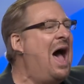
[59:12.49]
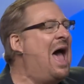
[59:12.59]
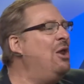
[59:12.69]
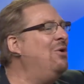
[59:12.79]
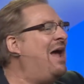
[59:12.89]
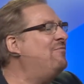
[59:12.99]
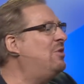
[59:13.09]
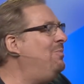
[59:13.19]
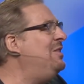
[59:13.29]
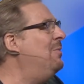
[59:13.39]
I don't have
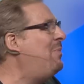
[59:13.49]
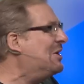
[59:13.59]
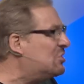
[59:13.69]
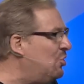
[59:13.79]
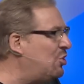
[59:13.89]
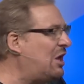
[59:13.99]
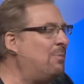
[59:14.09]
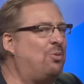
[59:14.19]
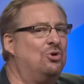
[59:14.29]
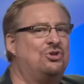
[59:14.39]
to be the best
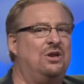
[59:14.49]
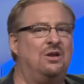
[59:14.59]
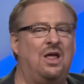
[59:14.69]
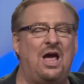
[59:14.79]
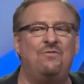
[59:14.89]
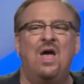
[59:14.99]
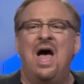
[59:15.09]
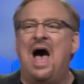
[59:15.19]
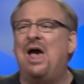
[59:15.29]
looking person in life.